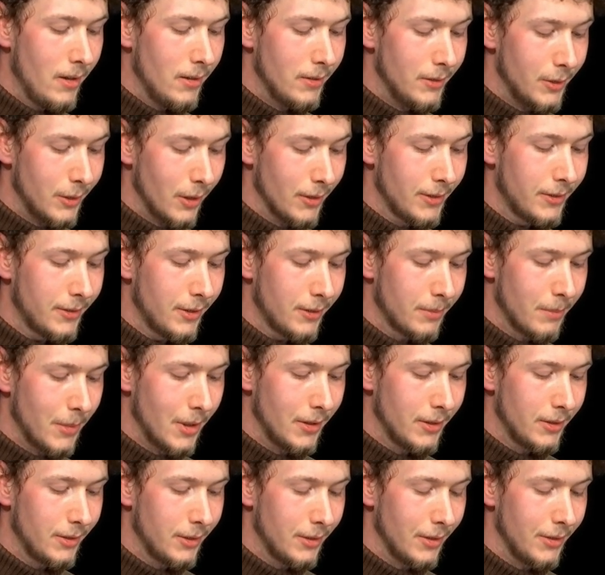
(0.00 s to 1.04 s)
Just as
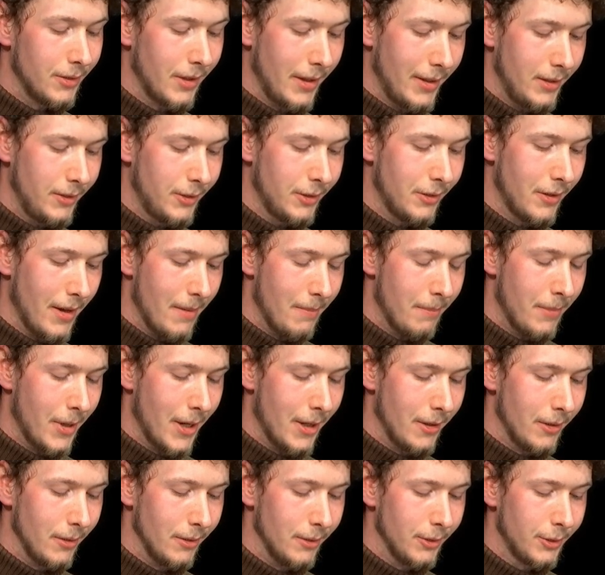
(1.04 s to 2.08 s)
much as ancient
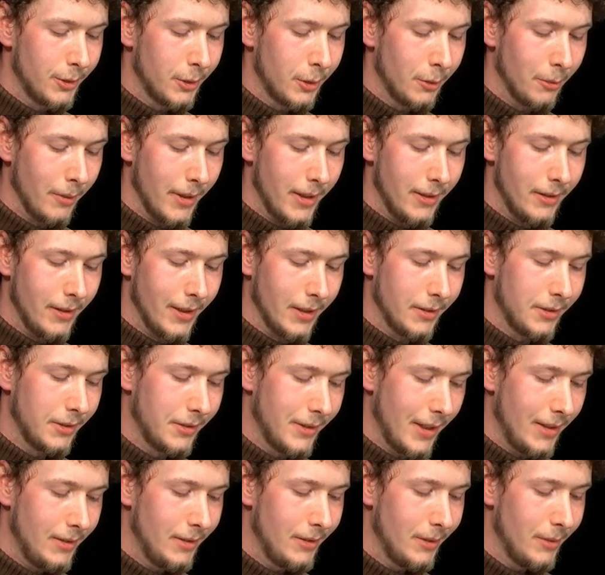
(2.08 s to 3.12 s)
empires created
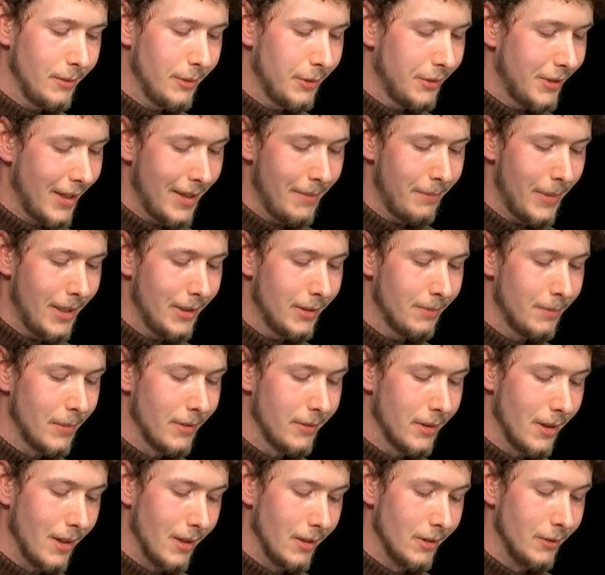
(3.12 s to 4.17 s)
extensive state-based
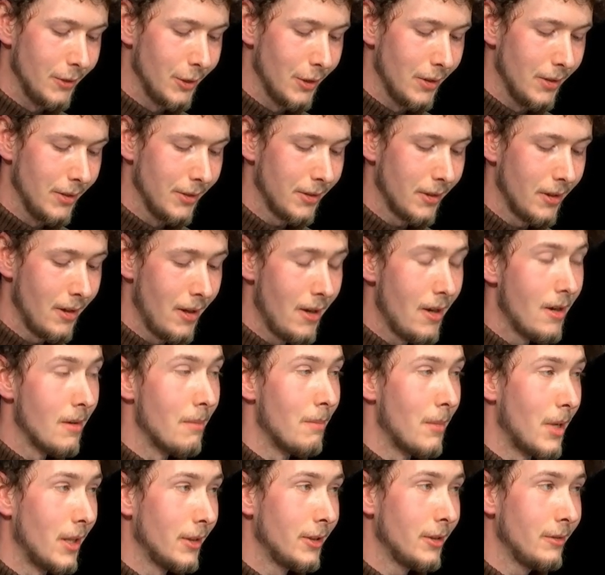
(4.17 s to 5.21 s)
mythologies,
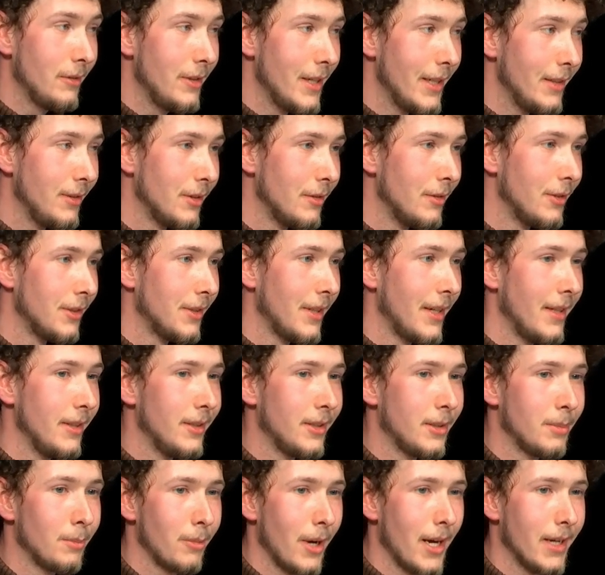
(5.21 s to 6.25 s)
modern
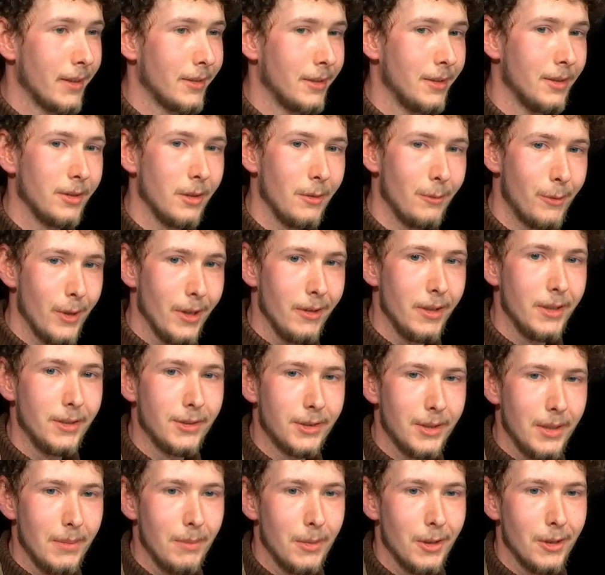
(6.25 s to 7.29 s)
nation-states practice a very
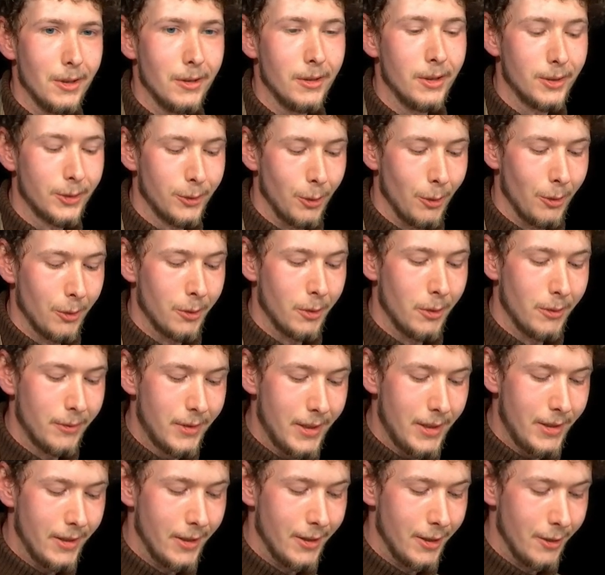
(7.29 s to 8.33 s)
similar historical
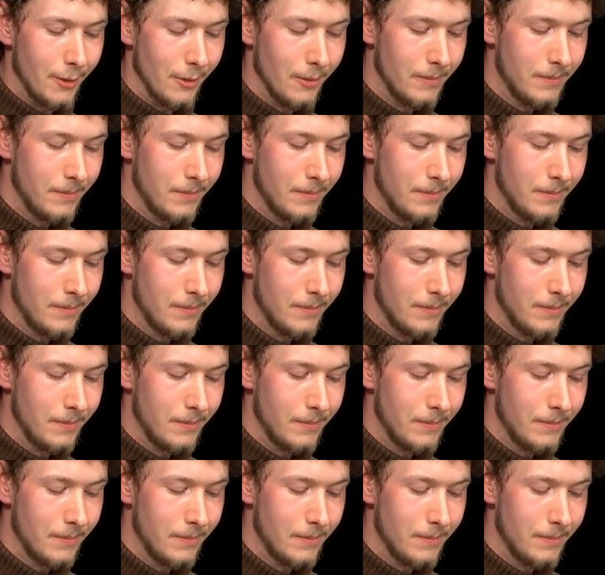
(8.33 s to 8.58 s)
theater